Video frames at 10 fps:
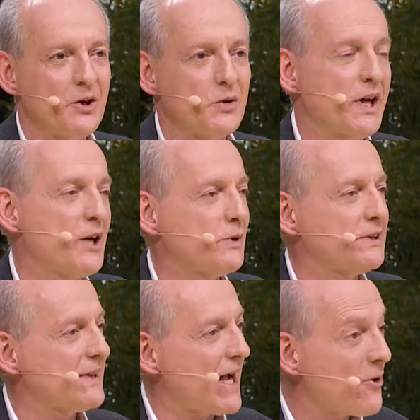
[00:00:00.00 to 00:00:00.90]
Okay,
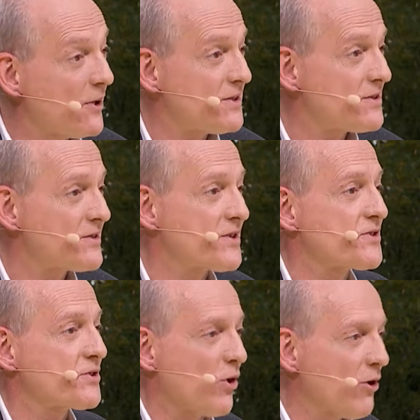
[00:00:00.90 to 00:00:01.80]
we'll allow it to
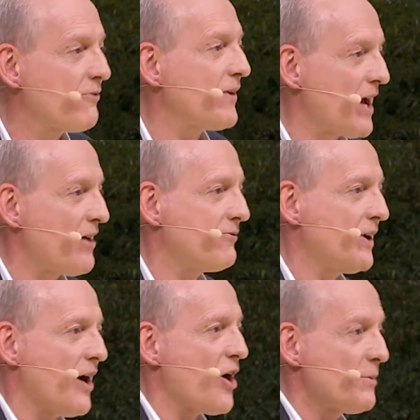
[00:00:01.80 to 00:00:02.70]
solve F
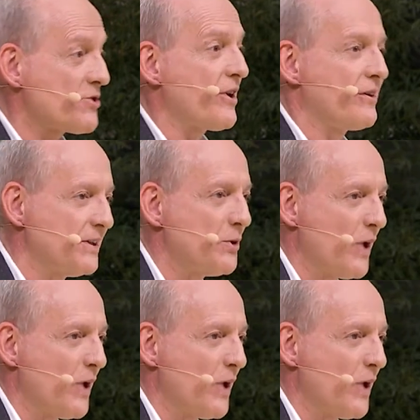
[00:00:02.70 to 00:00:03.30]
arbitrarily